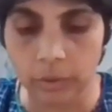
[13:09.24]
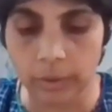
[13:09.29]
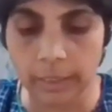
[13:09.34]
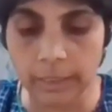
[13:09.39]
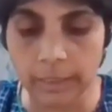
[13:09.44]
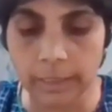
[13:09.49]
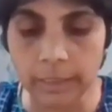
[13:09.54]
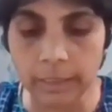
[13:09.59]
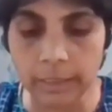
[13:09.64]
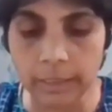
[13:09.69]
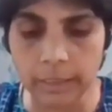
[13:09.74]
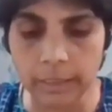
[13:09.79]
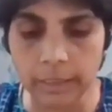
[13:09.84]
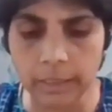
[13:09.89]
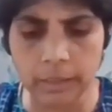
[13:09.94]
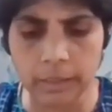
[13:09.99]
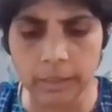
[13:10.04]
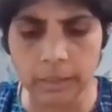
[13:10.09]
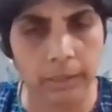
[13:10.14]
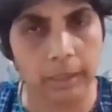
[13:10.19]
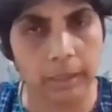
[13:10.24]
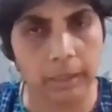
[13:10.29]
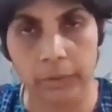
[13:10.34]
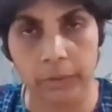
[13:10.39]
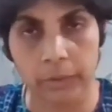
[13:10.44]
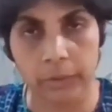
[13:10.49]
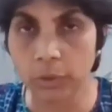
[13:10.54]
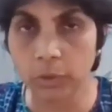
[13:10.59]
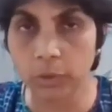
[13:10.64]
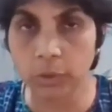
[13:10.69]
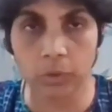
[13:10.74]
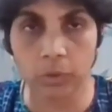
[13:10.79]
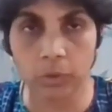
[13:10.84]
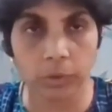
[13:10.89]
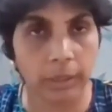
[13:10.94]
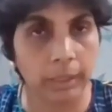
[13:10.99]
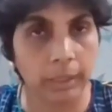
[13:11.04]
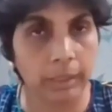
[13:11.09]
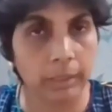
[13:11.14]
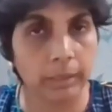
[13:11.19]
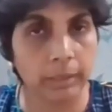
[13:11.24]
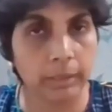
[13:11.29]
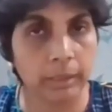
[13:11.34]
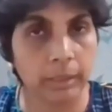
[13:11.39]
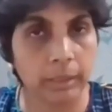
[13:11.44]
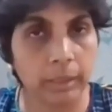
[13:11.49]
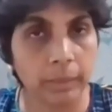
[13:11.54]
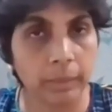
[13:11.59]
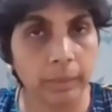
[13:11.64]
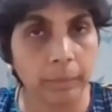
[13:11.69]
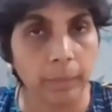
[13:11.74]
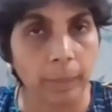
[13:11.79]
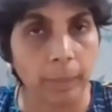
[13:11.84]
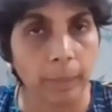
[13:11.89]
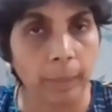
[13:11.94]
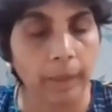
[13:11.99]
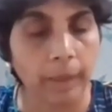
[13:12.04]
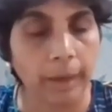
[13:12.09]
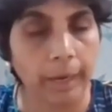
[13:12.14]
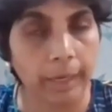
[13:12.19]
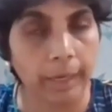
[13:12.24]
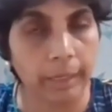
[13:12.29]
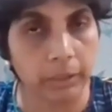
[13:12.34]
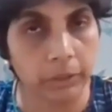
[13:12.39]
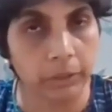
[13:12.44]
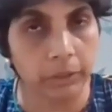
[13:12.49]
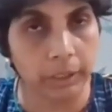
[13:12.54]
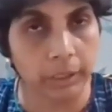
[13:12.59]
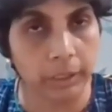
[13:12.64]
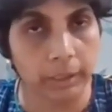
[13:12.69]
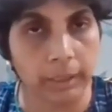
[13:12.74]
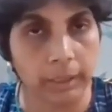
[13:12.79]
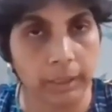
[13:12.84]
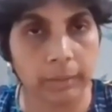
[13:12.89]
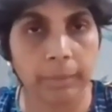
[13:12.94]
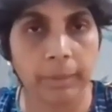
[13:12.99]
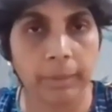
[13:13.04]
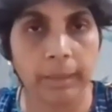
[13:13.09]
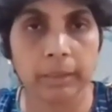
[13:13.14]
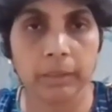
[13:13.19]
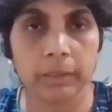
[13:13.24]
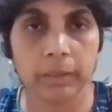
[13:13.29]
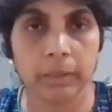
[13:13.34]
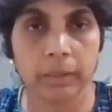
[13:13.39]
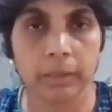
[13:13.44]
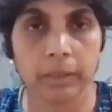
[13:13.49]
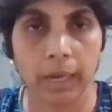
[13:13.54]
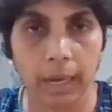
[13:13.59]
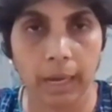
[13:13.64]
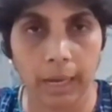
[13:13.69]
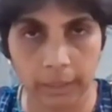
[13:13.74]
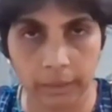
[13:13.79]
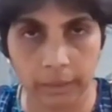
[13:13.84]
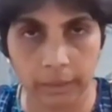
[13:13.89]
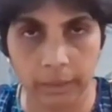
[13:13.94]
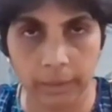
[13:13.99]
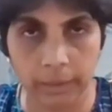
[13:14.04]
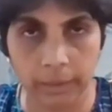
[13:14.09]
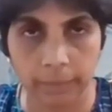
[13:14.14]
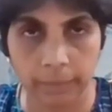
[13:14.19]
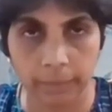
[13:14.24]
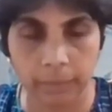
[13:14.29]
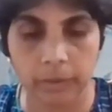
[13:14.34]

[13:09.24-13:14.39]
So Rajas is, as you know, is the energy that makes us act.